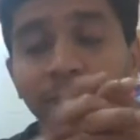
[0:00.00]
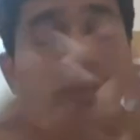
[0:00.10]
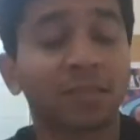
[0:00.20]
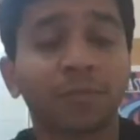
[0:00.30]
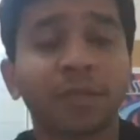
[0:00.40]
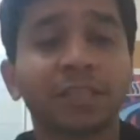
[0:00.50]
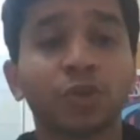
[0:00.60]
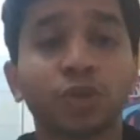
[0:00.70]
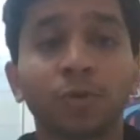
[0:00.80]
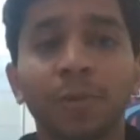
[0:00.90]
In some
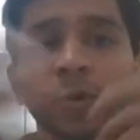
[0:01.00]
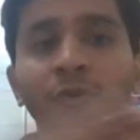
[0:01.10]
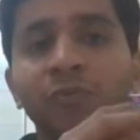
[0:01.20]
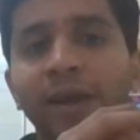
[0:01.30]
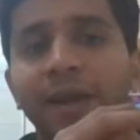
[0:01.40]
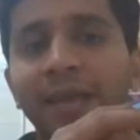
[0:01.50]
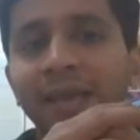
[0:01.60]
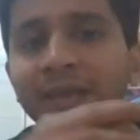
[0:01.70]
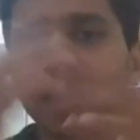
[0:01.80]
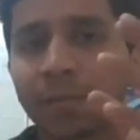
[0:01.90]
cases, you should be able to find
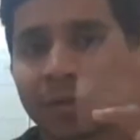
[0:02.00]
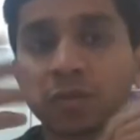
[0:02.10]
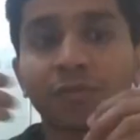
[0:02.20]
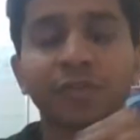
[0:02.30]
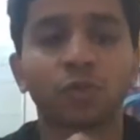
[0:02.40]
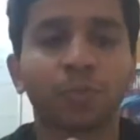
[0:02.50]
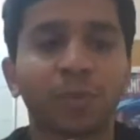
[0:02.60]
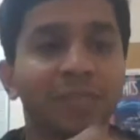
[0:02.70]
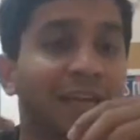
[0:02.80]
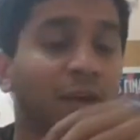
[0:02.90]
like examples of
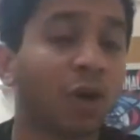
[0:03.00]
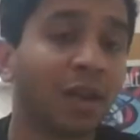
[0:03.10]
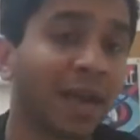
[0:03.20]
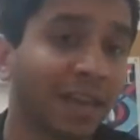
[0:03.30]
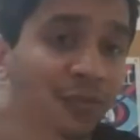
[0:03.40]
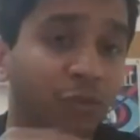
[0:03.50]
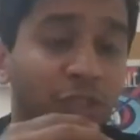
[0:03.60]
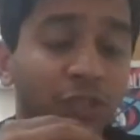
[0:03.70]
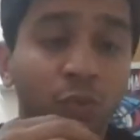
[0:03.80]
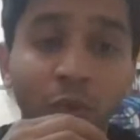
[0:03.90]
SOPs like online if you
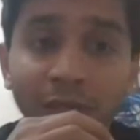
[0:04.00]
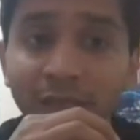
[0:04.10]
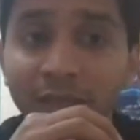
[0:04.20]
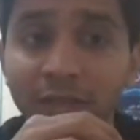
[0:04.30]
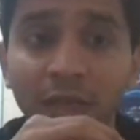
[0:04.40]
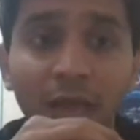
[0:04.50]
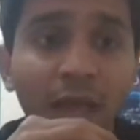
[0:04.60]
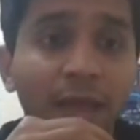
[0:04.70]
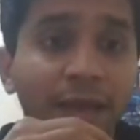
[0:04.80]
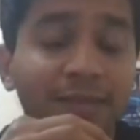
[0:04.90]
just Google this.
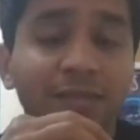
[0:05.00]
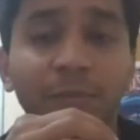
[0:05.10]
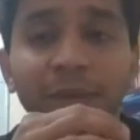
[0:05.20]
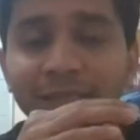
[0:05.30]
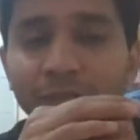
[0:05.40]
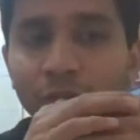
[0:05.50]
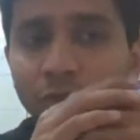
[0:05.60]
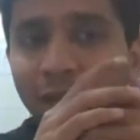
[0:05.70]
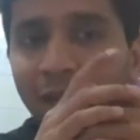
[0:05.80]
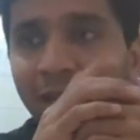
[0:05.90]
In some cases, you
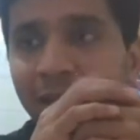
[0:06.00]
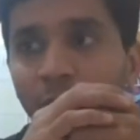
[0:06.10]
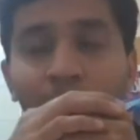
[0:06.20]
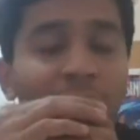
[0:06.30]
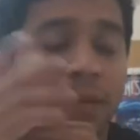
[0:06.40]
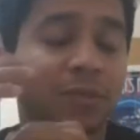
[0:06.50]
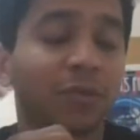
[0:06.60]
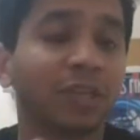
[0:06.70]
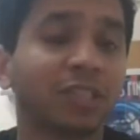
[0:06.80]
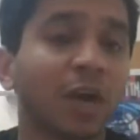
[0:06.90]
can like you know perhaps
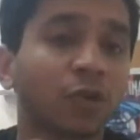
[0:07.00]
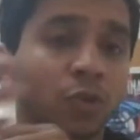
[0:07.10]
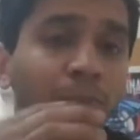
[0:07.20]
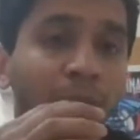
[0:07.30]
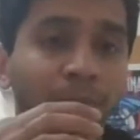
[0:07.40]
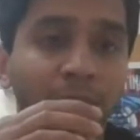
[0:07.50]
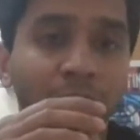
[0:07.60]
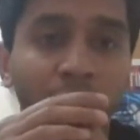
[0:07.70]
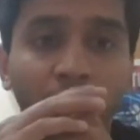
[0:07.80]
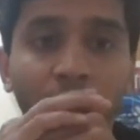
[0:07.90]
reach out to people
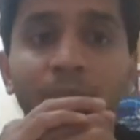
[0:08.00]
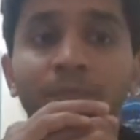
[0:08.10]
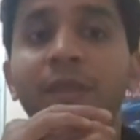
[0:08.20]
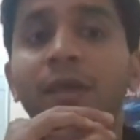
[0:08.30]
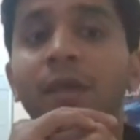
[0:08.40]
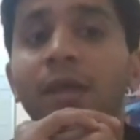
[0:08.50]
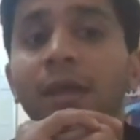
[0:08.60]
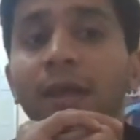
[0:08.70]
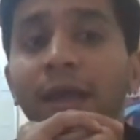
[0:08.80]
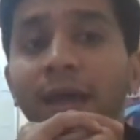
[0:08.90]
you know
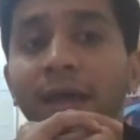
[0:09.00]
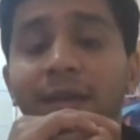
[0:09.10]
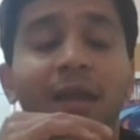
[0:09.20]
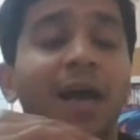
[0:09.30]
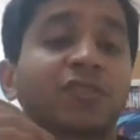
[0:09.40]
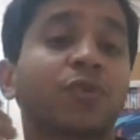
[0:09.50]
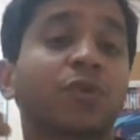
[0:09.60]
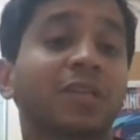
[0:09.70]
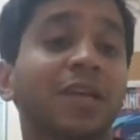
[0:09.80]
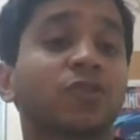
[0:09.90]
and ask
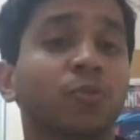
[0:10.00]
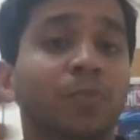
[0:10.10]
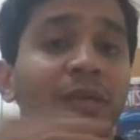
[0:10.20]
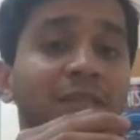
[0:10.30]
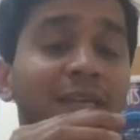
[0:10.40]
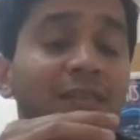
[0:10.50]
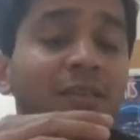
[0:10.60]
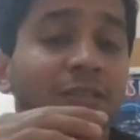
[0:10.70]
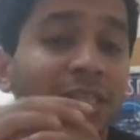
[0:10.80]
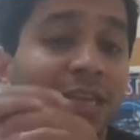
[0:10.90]
for their SOPs and
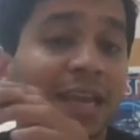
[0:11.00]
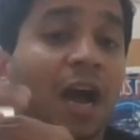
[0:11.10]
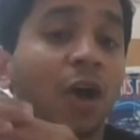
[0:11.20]
see like